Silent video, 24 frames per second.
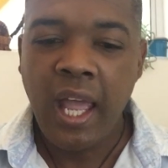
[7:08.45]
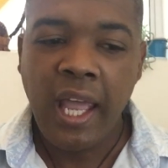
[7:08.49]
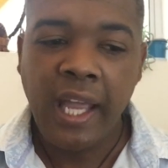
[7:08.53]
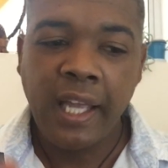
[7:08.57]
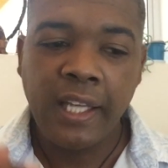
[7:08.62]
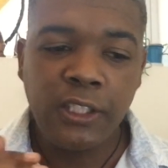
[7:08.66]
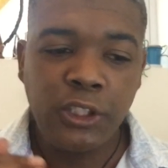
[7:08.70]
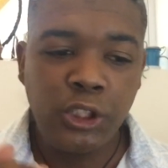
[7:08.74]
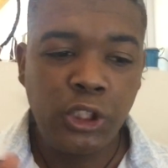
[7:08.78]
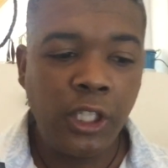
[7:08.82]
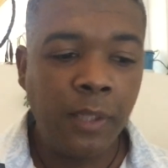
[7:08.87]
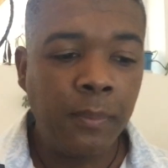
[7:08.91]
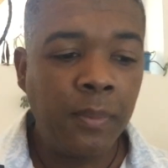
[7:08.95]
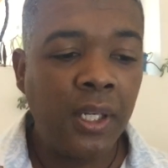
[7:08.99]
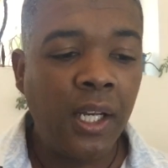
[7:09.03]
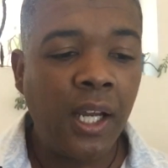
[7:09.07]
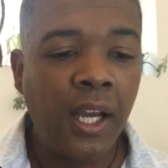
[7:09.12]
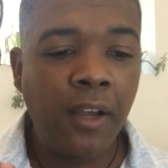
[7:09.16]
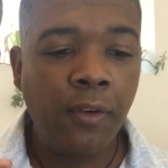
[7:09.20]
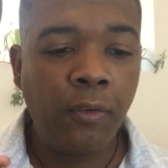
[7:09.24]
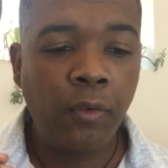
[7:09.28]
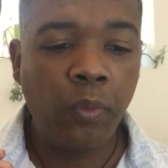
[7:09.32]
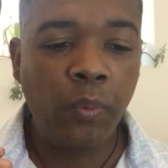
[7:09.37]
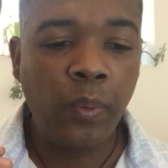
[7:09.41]
And
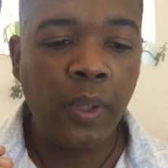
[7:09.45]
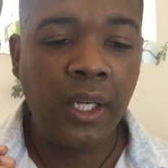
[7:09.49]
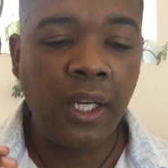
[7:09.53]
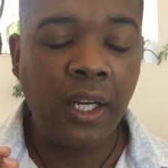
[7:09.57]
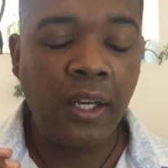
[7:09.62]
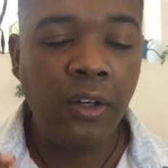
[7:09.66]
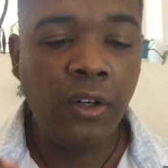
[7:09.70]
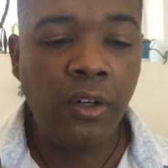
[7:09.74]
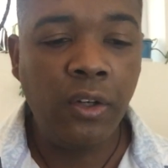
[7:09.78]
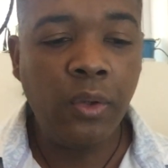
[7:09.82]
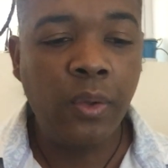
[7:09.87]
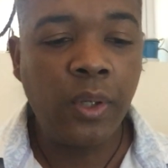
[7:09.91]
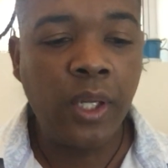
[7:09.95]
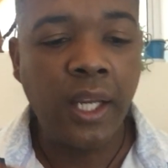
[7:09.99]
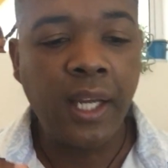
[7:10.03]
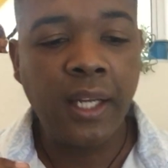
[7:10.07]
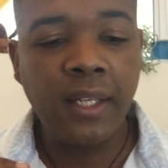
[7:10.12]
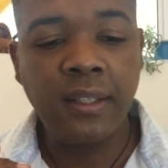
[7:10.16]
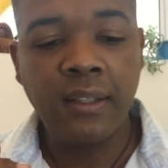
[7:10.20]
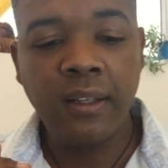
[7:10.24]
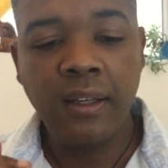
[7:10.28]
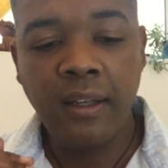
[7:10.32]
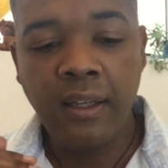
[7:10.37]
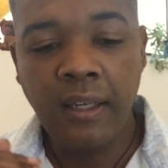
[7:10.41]
Gemini, when I look
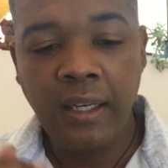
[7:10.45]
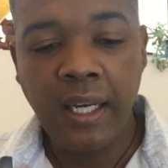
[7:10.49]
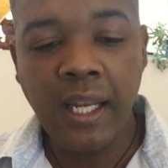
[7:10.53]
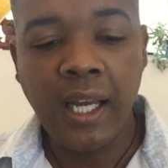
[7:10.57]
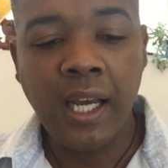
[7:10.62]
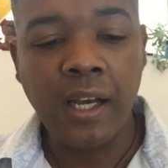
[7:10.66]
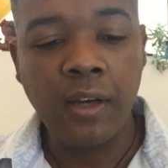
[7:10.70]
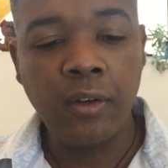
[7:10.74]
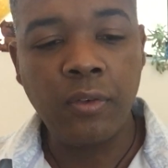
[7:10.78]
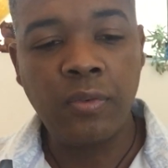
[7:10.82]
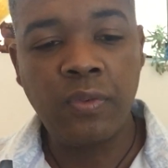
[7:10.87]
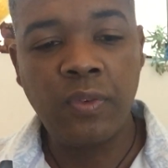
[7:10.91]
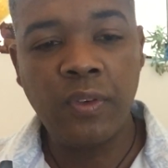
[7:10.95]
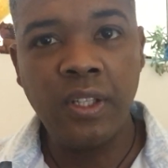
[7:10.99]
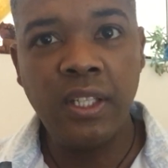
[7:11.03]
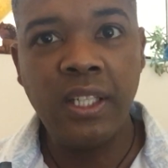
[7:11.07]
at love,